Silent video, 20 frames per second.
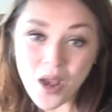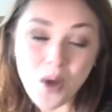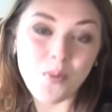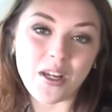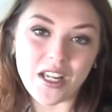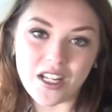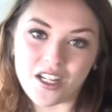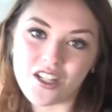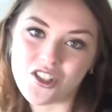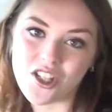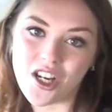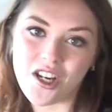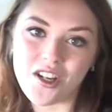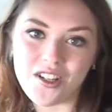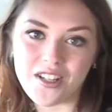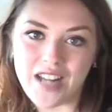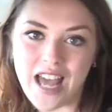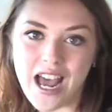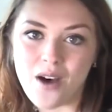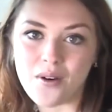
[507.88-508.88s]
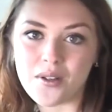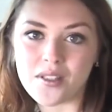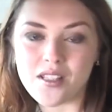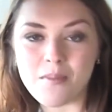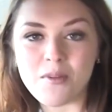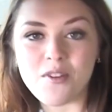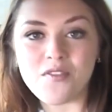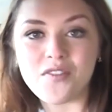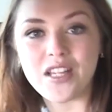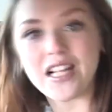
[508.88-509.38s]
We're going to show you now
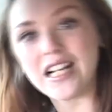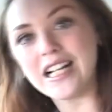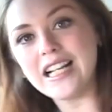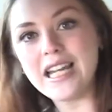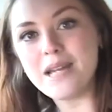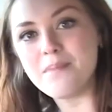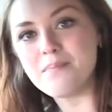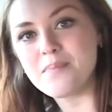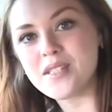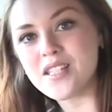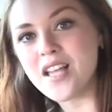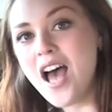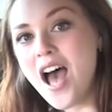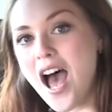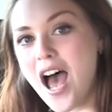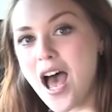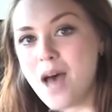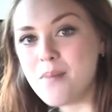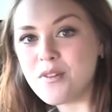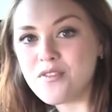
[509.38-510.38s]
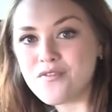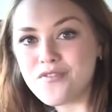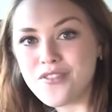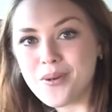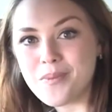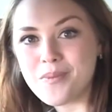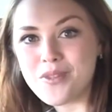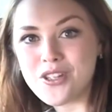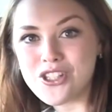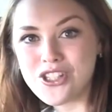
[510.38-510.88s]
some of the clips
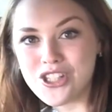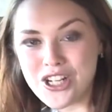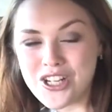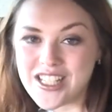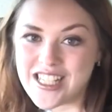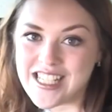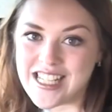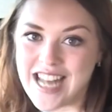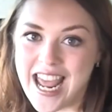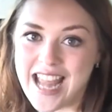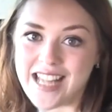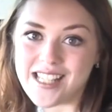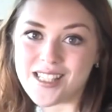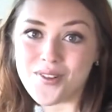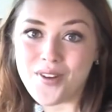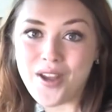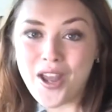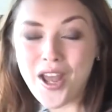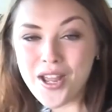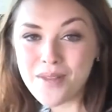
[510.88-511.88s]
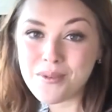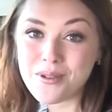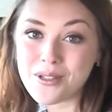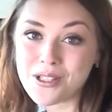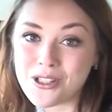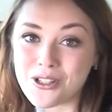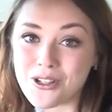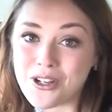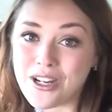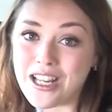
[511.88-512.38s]
from the shoot today, so I hope you
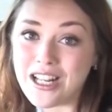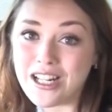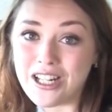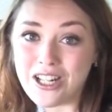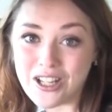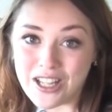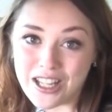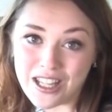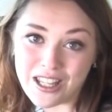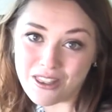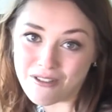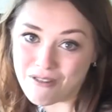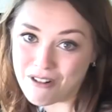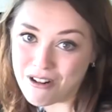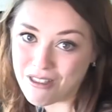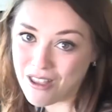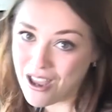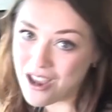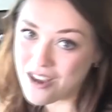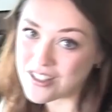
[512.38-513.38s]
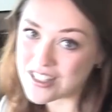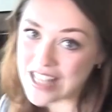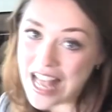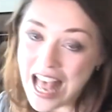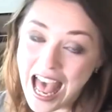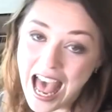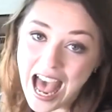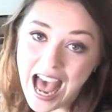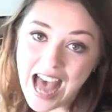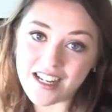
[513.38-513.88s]
enjoy looking through those,
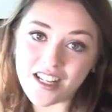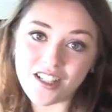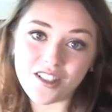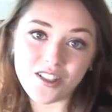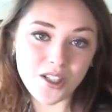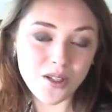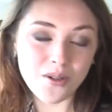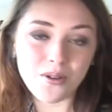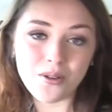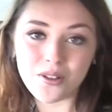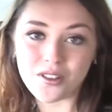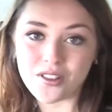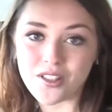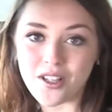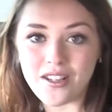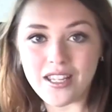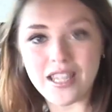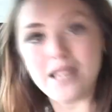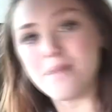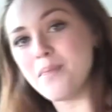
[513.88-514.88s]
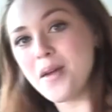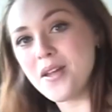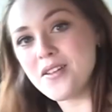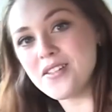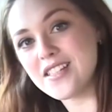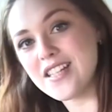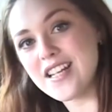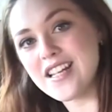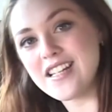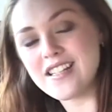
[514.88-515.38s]
and do also keep
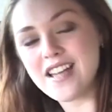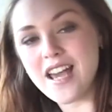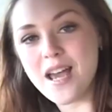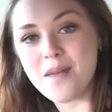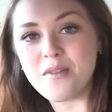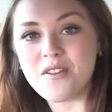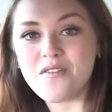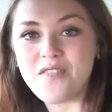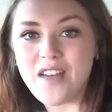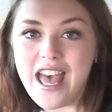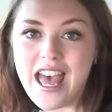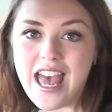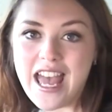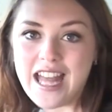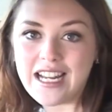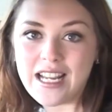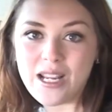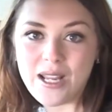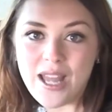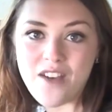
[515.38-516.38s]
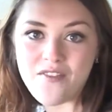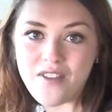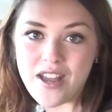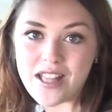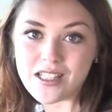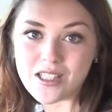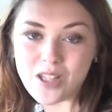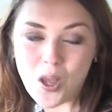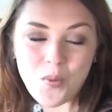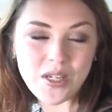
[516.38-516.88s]
posted for any
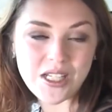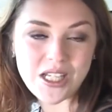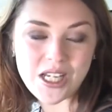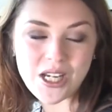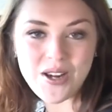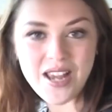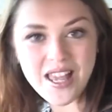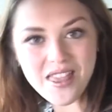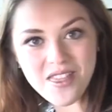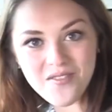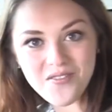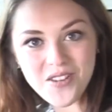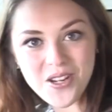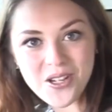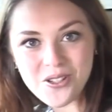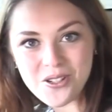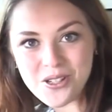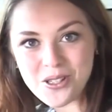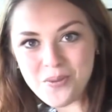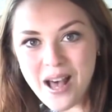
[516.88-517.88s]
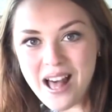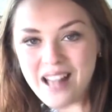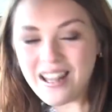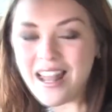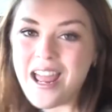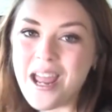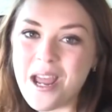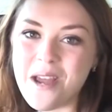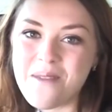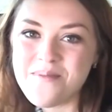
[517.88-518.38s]
events we do in the future as well.
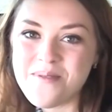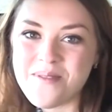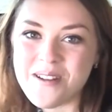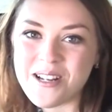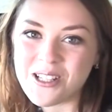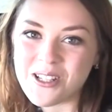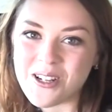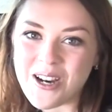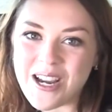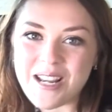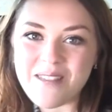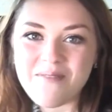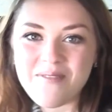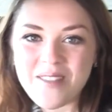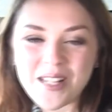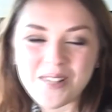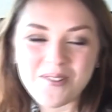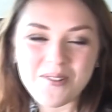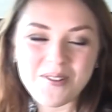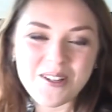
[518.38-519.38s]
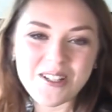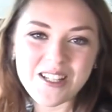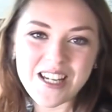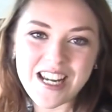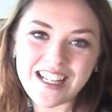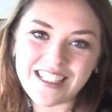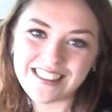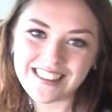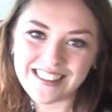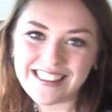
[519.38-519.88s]
I hope you enjoy. Thanks for
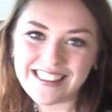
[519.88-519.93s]
watching.